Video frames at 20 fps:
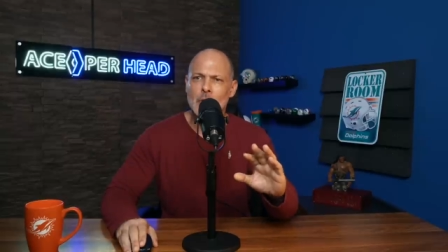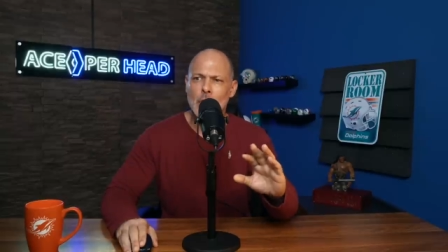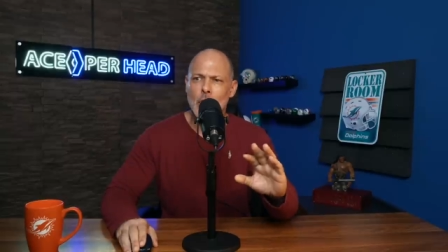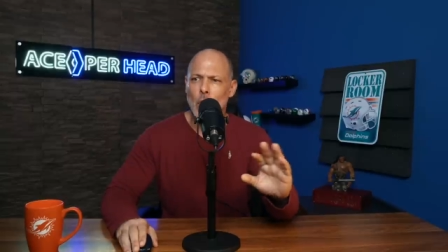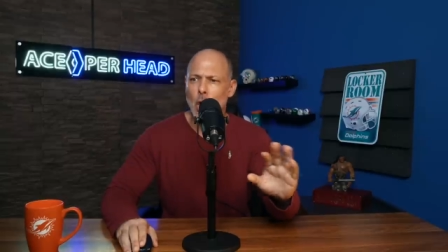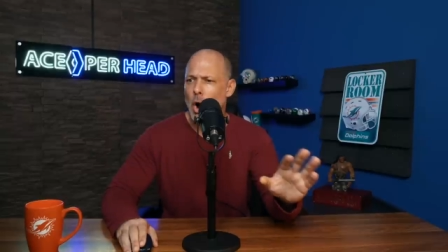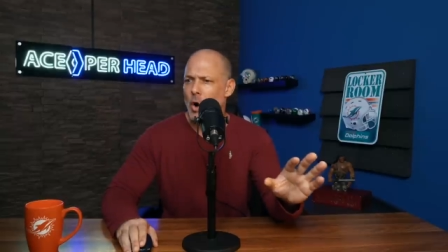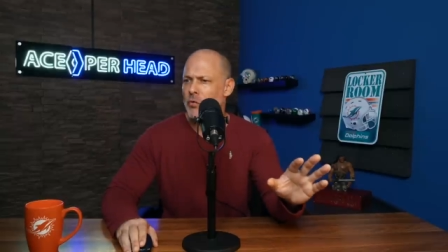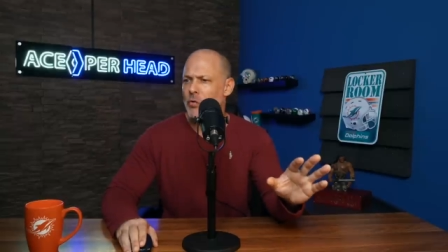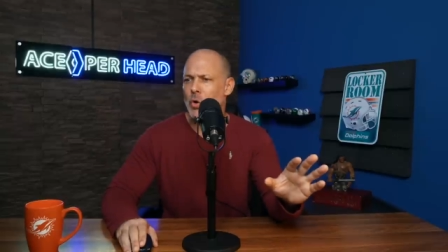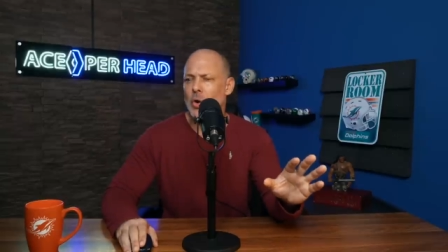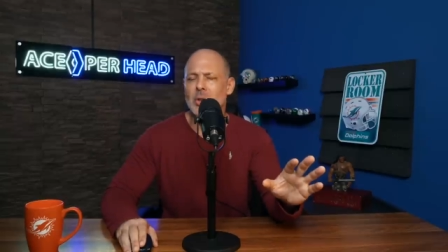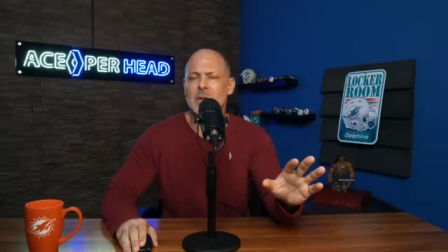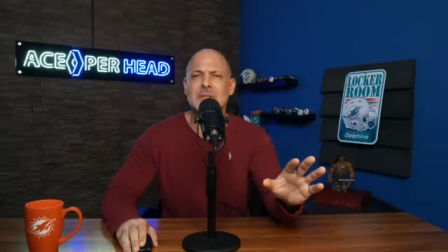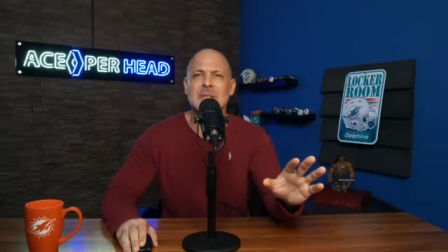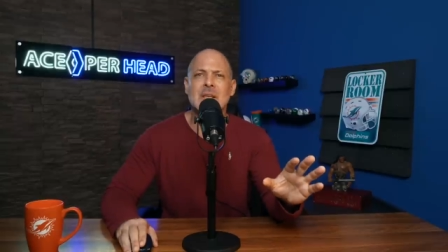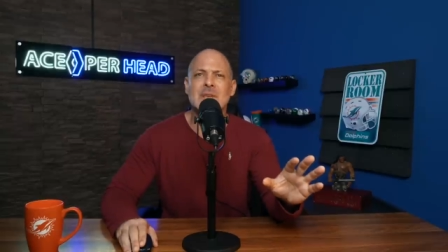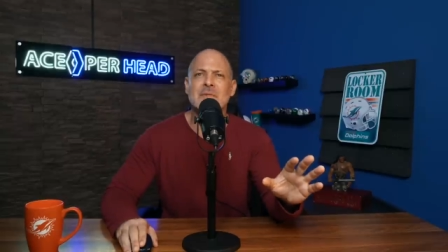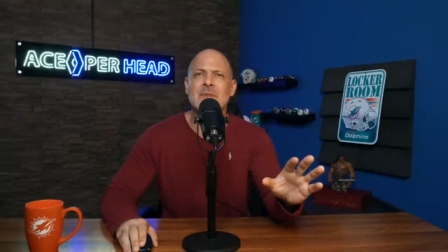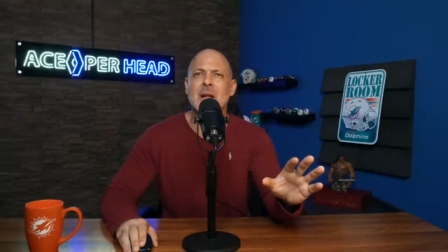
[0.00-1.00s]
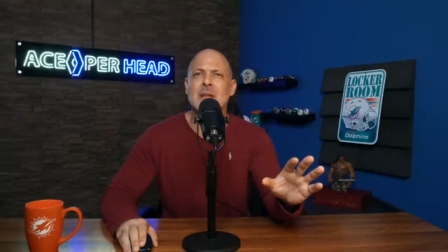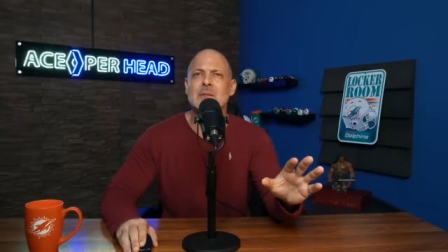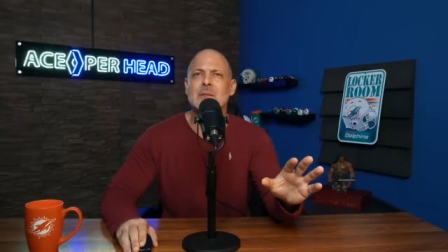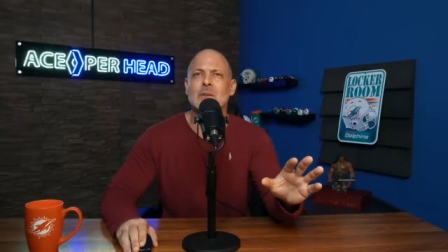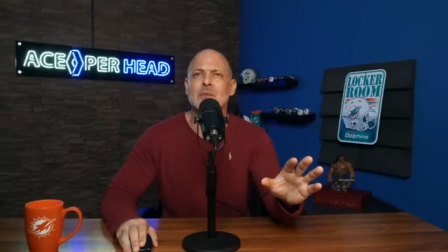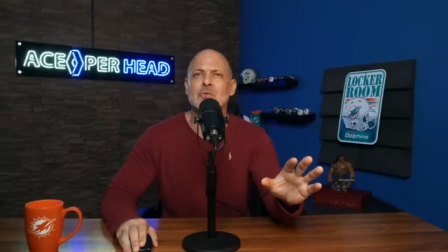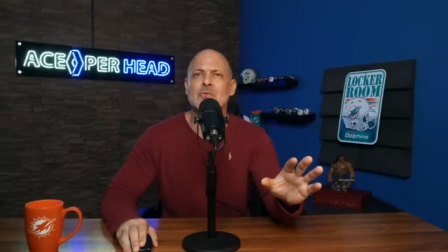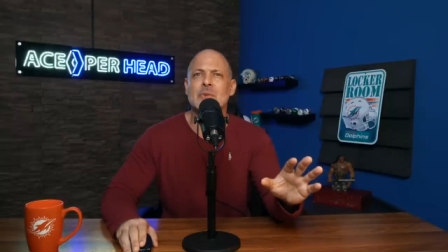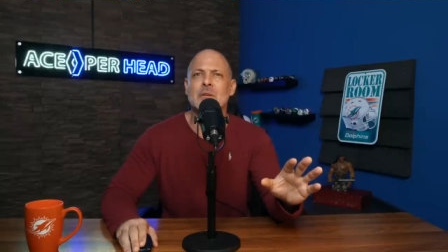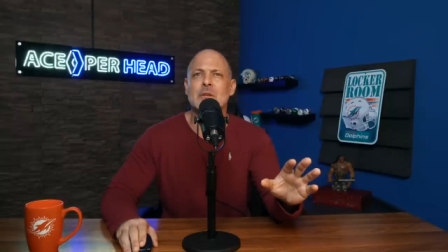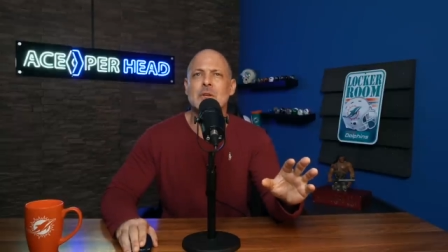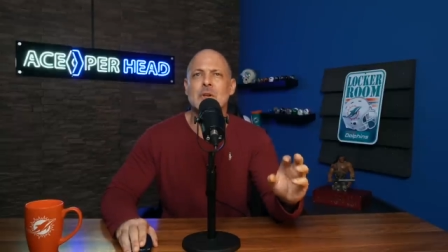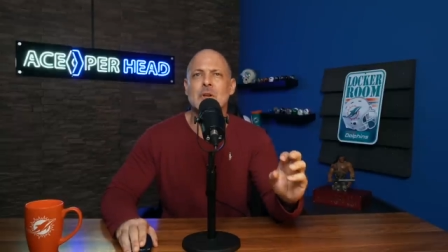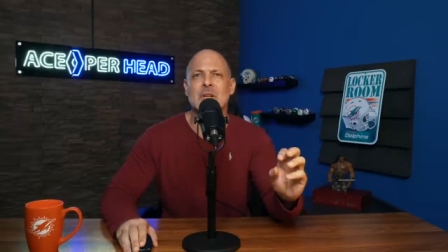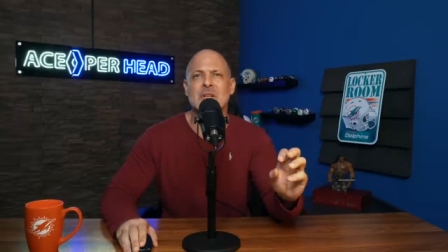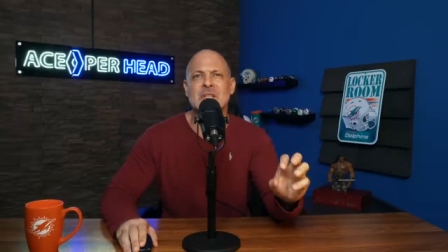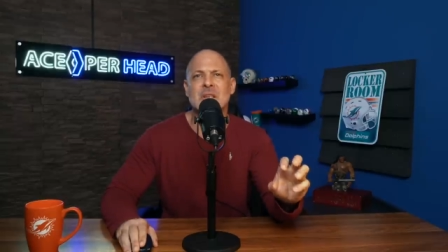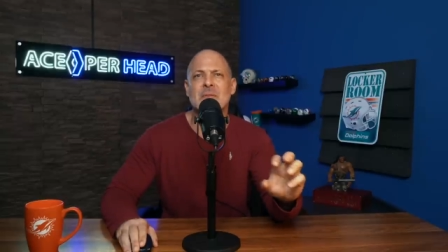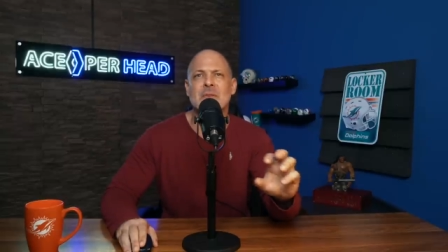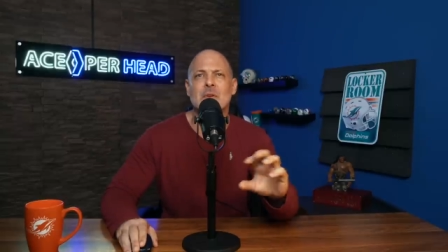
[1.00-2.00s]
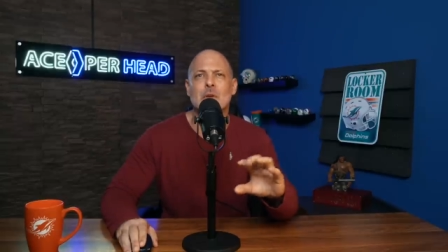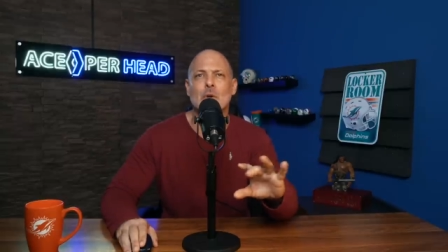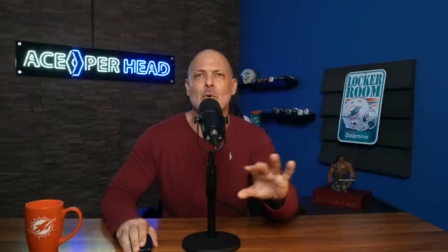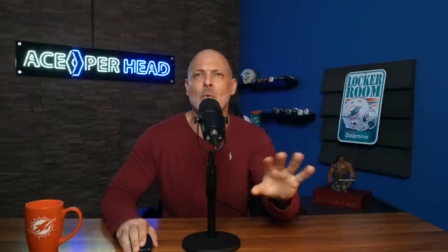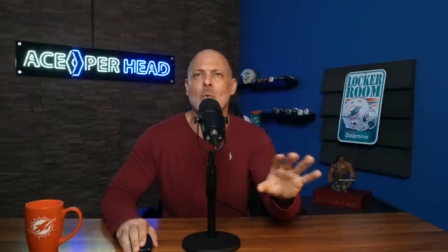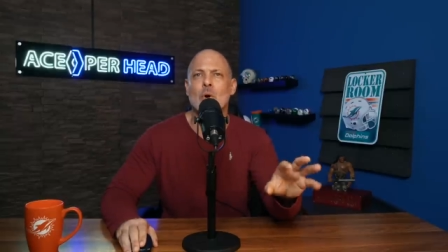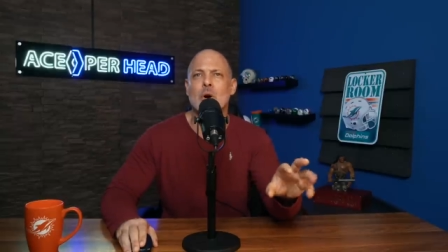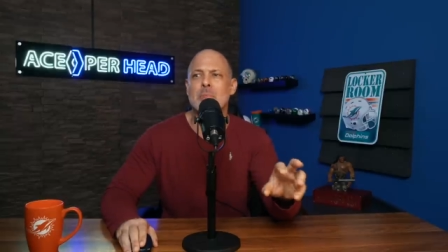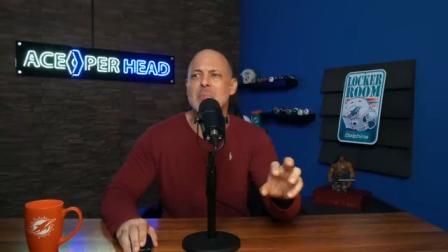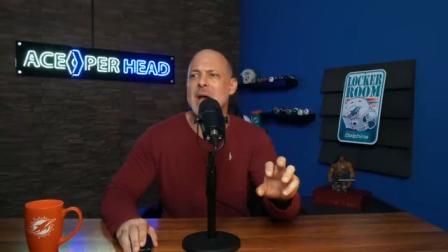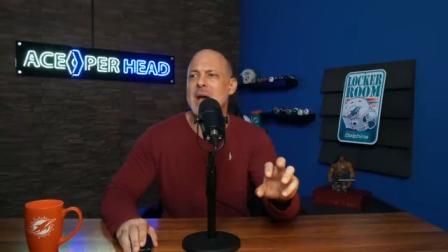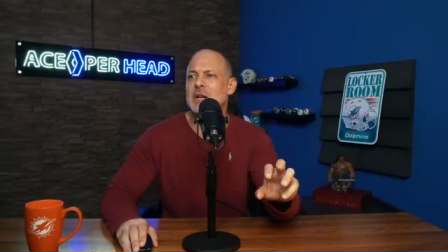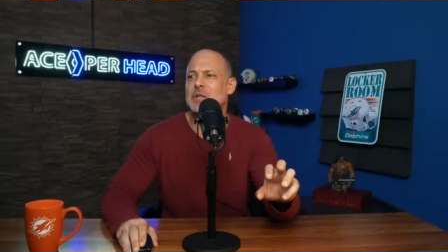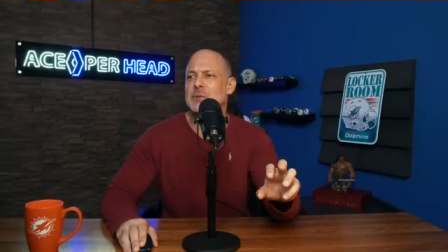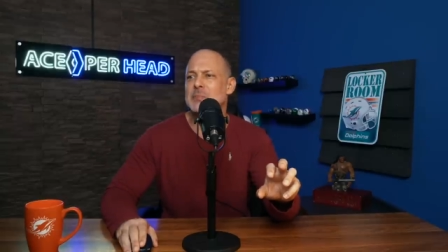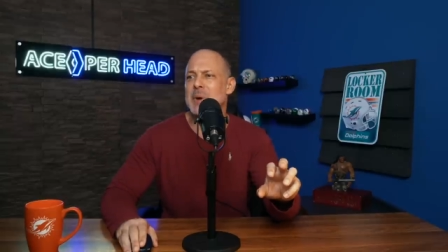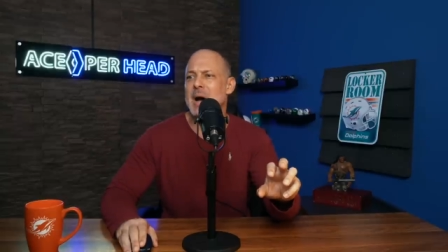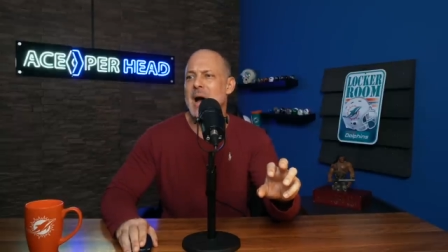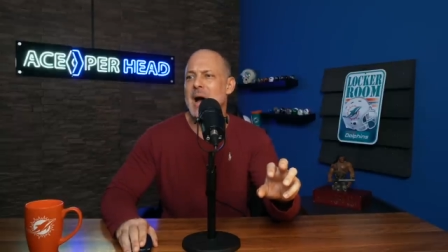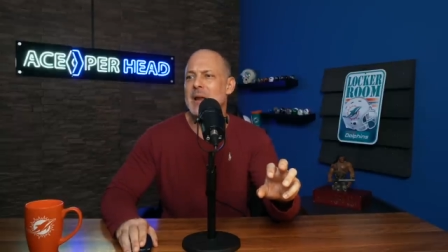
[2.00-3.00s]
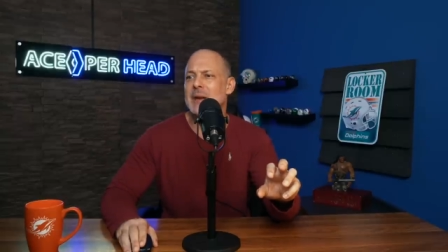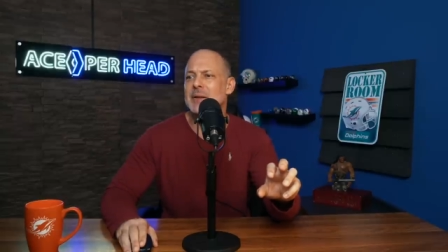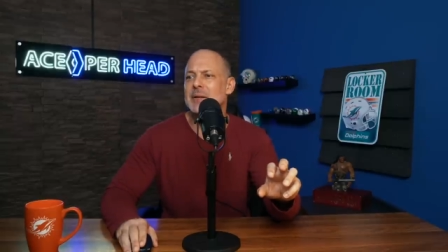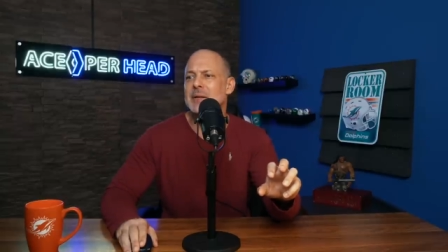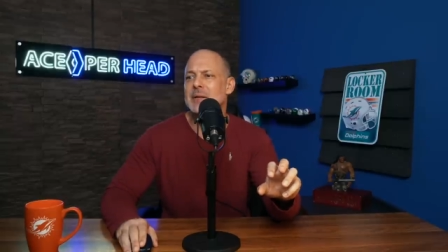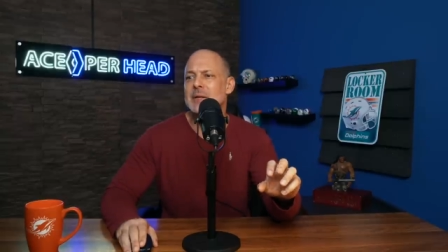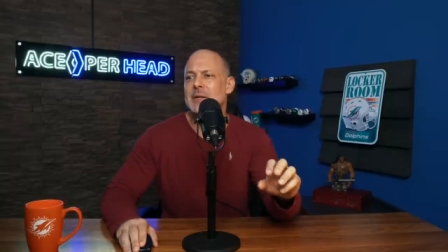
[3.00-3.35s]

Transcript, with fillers: Overall, the defense looks really good except for the cornerback spot.